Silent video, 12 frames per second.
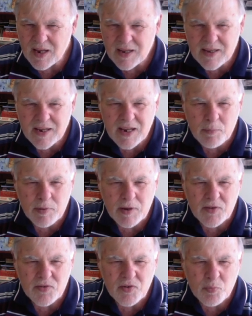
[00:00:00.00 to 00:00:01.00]
And he
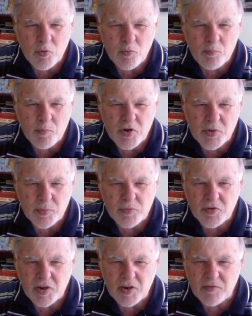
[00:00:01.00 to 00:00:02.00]
plays this move, bishop
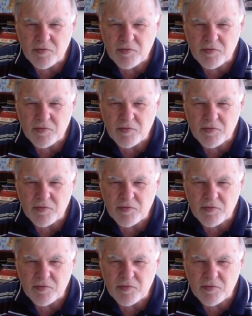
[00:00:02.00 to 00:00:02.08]
d5.